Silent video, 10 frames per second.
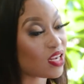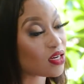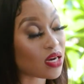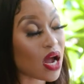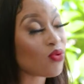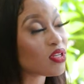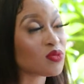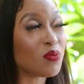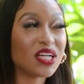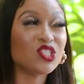Like now
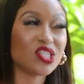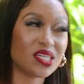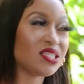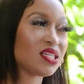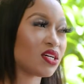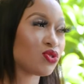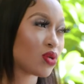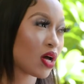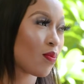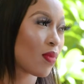it's much easier to come up.